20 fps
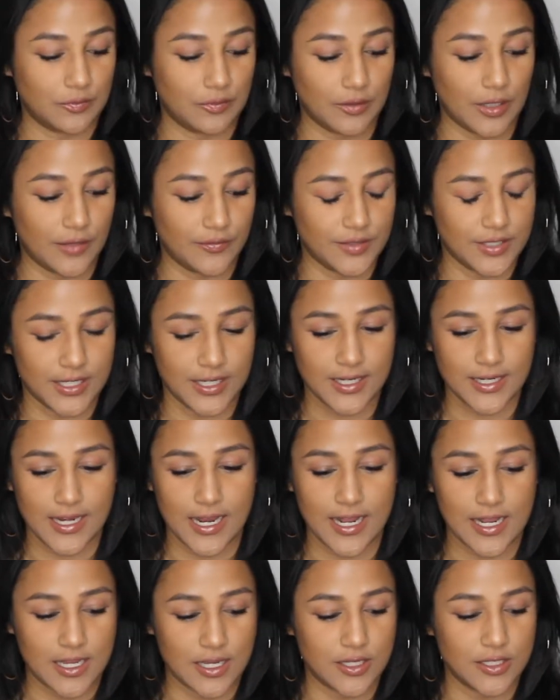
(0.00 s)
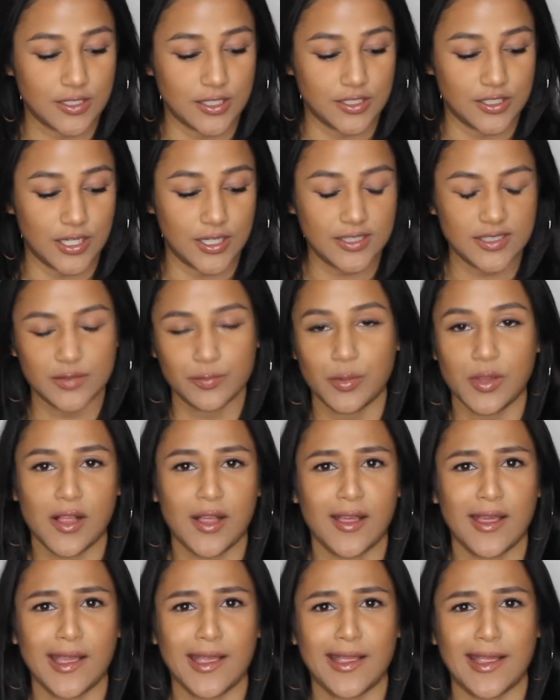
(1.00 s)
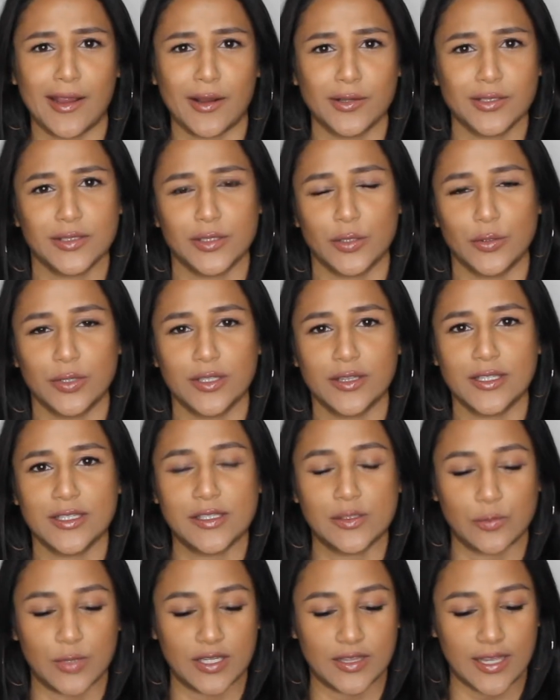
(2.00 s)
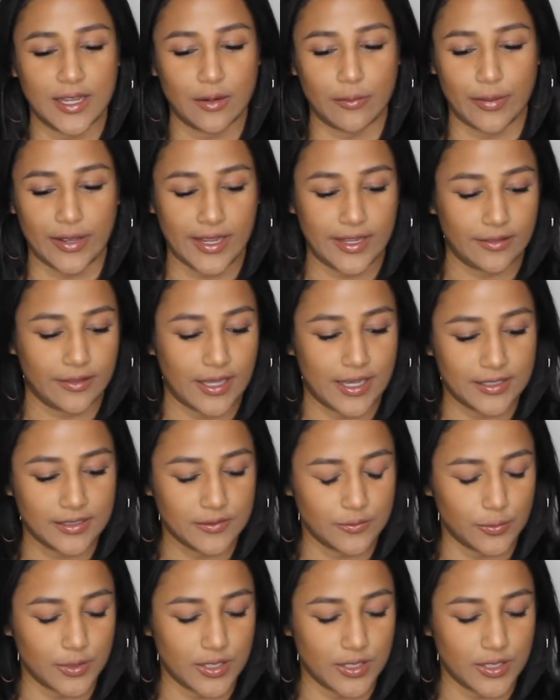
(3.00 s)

loved it. And the Ducks play Arizona this week. They had a bye last